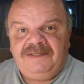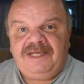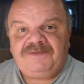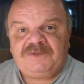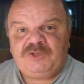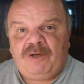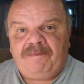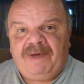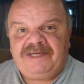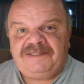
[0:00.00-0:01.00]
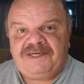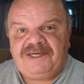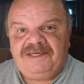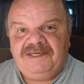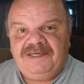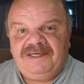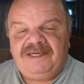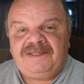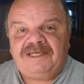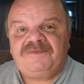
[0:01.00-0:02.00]
Thanks for stopping by today.
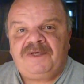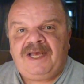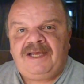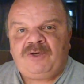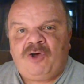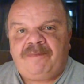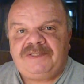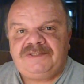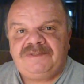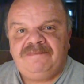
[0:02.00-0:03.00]
Thanks for your kind comments